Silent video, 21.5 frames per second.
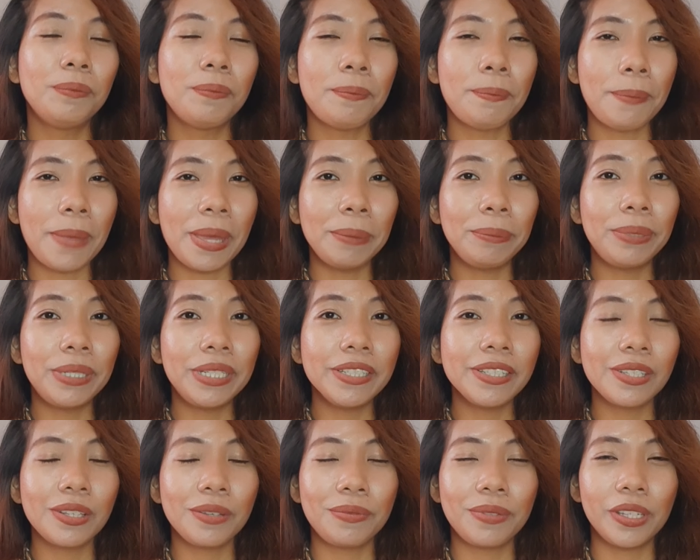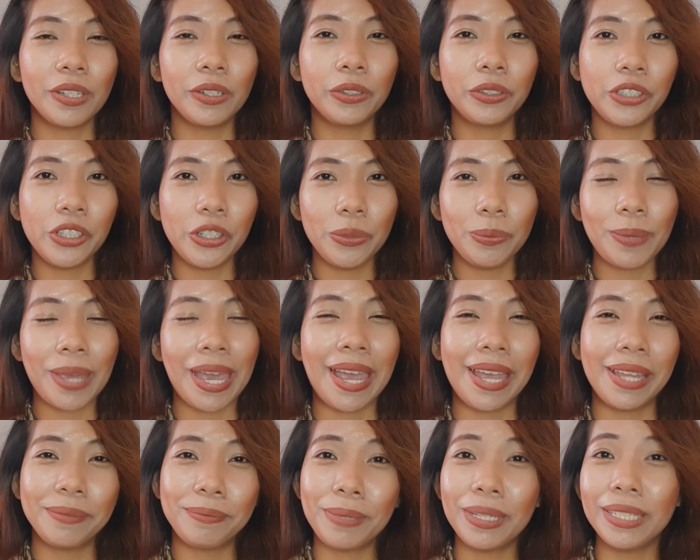Members of the group
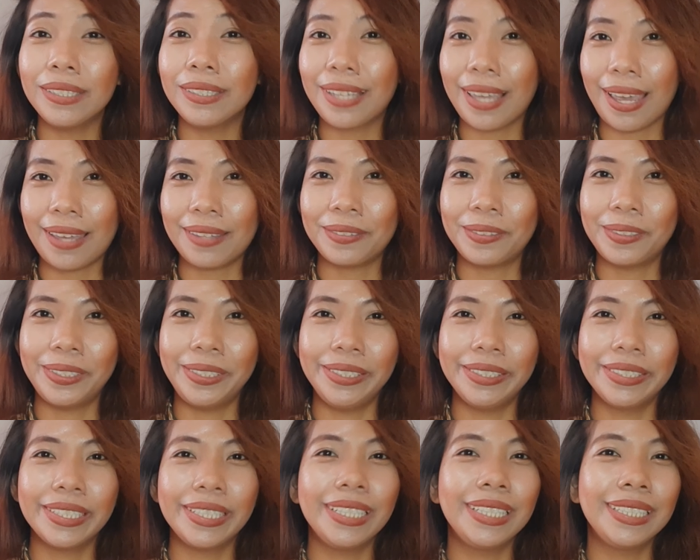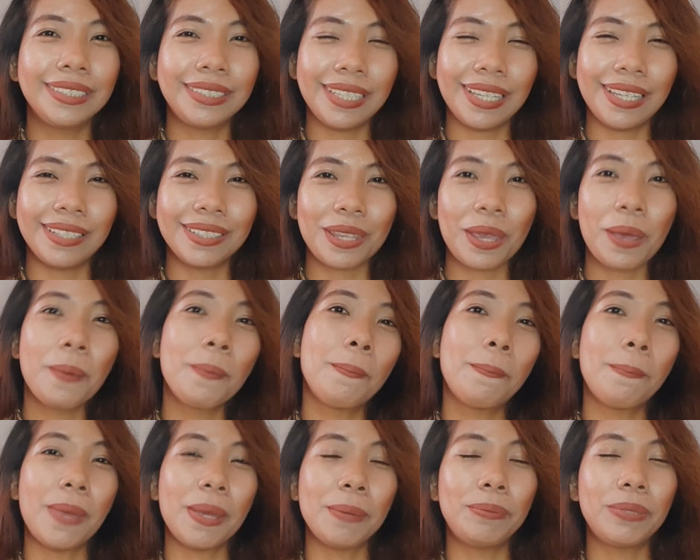had been gathered. Again,
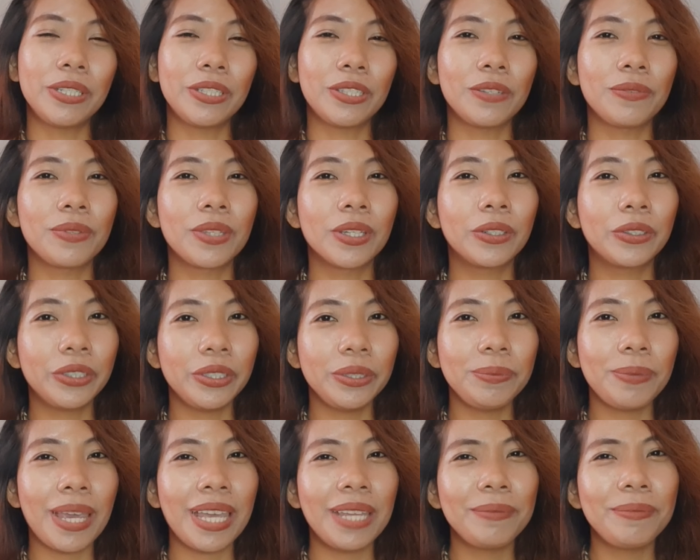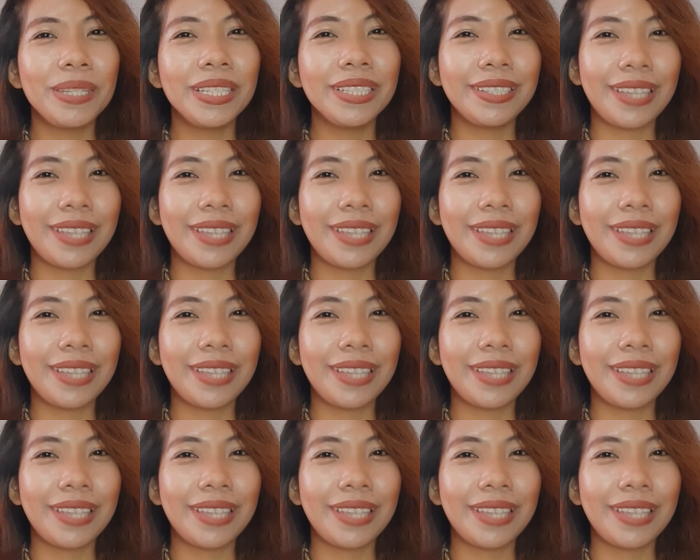members of the group had been